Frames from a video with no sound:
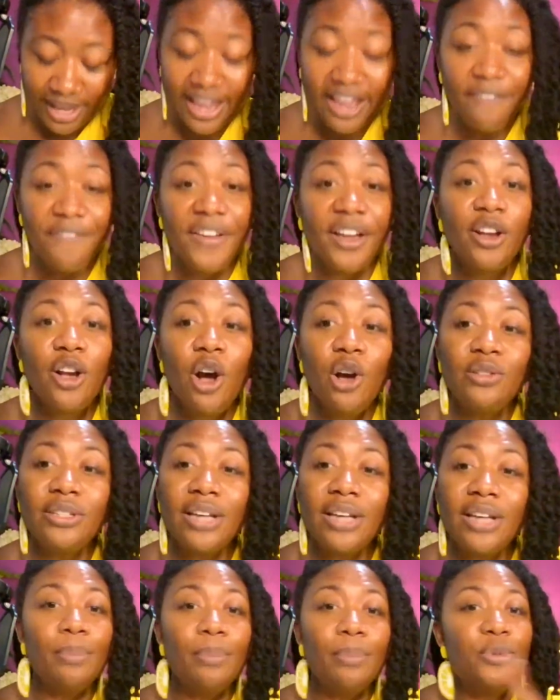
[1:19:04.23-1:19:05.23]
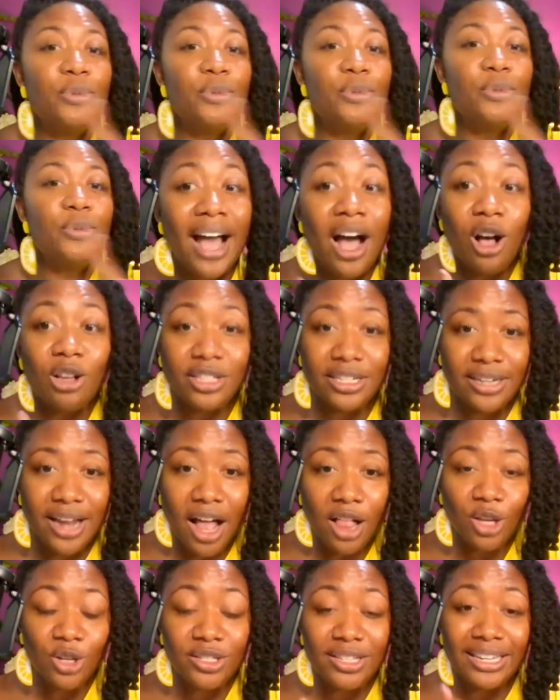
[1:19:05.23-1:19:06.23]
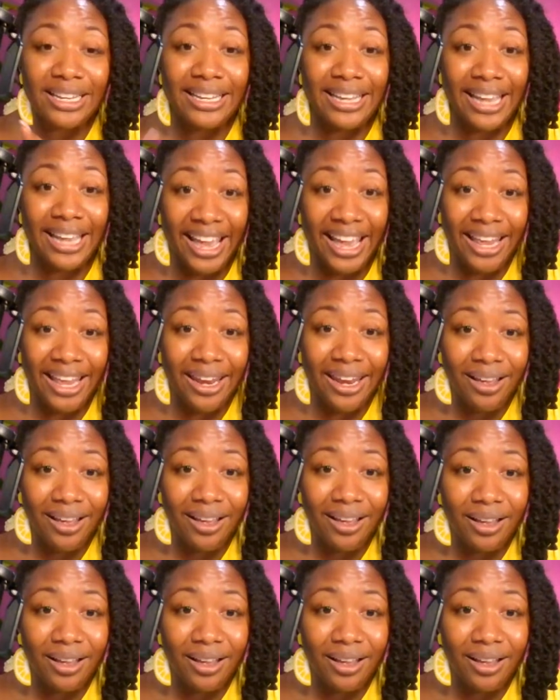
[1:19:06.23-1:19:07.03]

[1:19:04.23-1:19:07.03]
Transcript: if it goes up to $1,000 again,